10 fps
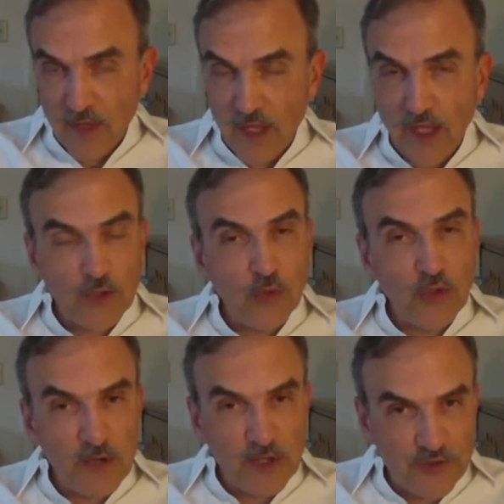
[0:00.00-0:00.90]

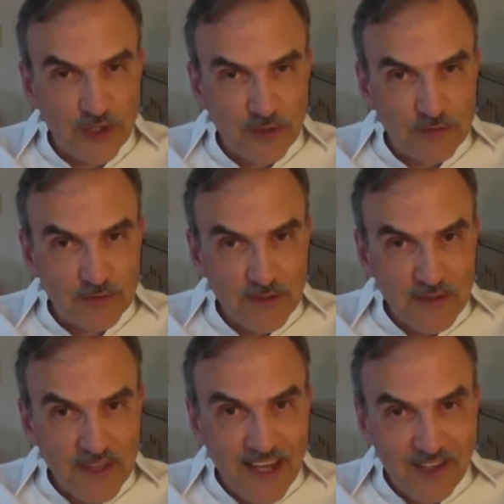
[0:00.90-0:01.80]
including myself.
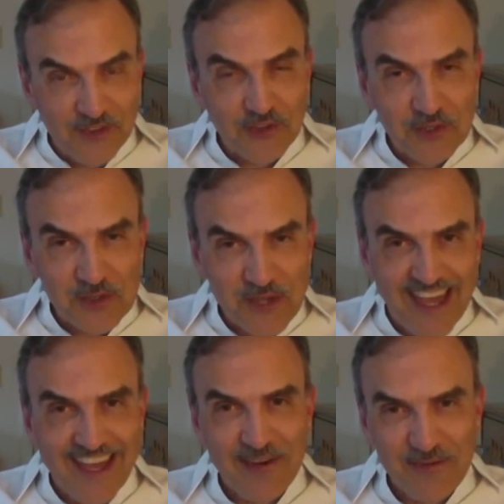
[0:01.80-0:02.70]
And so you
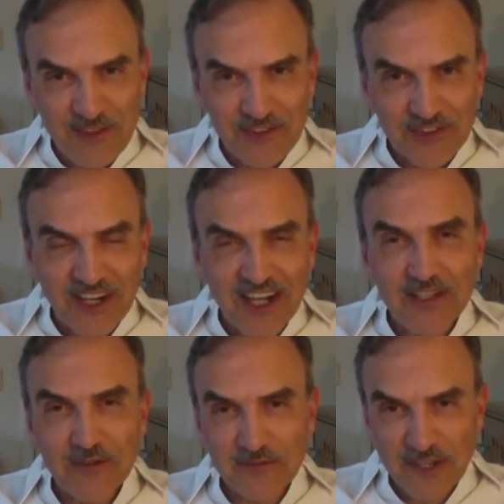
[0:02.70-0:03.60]
have this
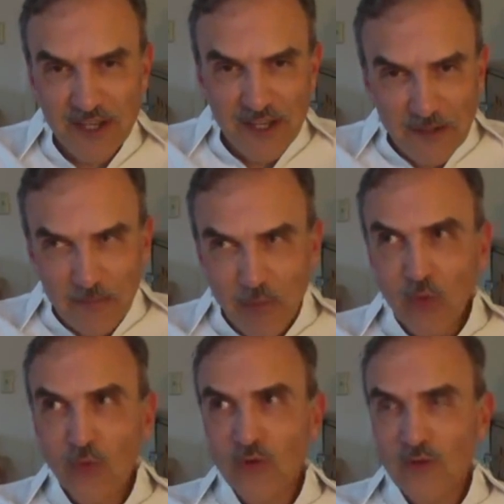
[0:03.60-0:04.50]
kind of
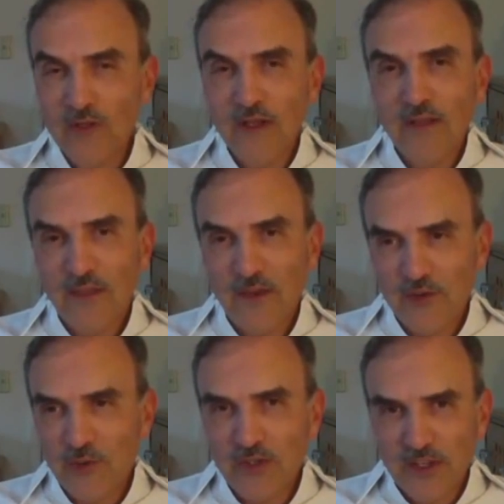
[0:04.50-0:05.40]
pool. They're
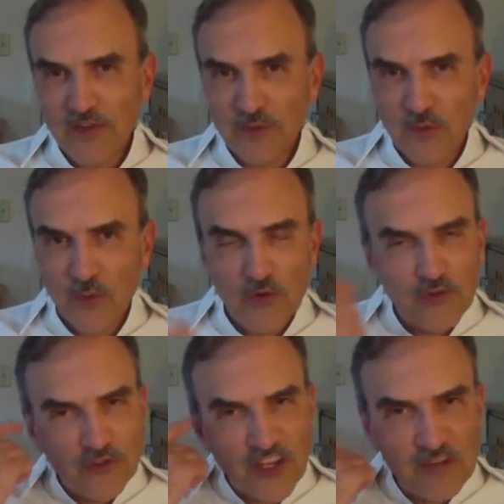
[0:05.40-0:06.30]
doing this, of
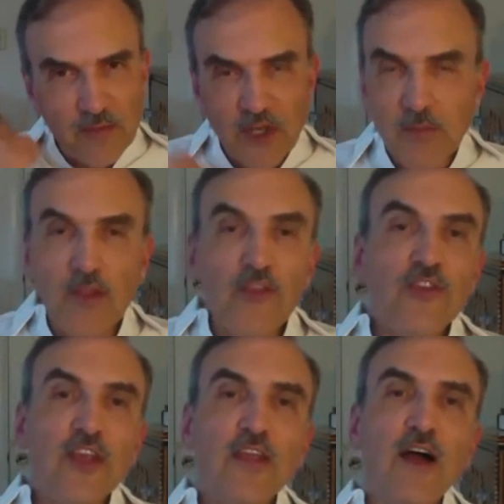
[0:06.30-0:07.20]
course, to save money, but
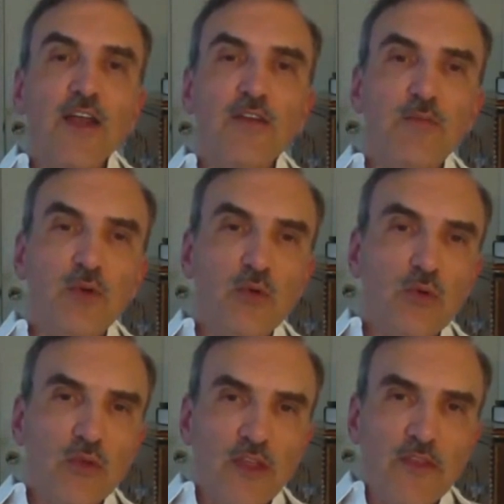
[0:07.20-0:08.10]
it's that kind of
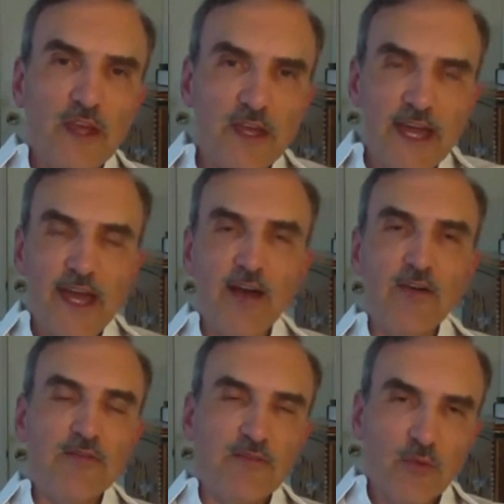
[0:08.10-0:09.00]
pool that they
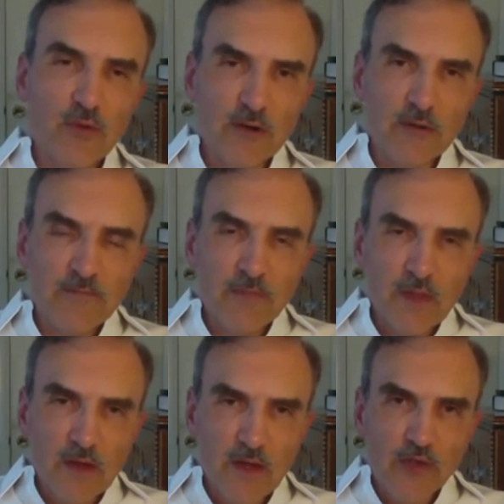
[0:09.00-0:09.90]
have for
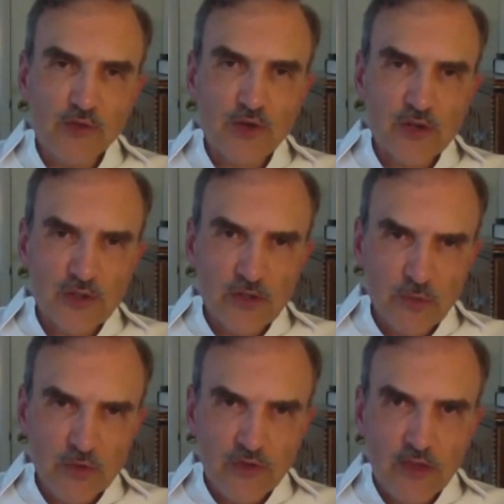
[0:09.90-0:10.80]
instruction,
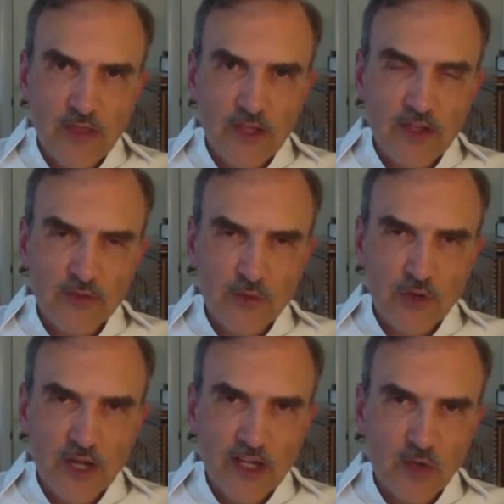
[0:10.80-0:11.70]
which I think is
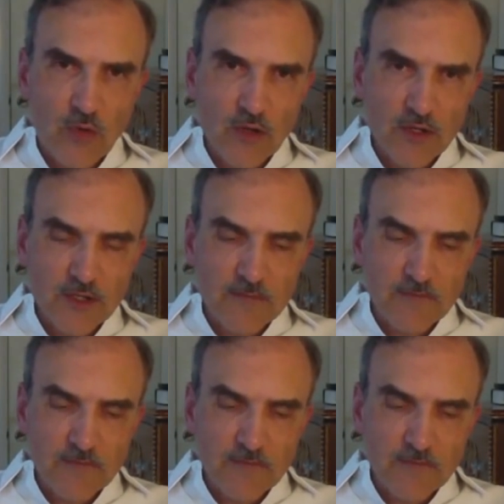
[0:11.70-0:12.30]
very high quality.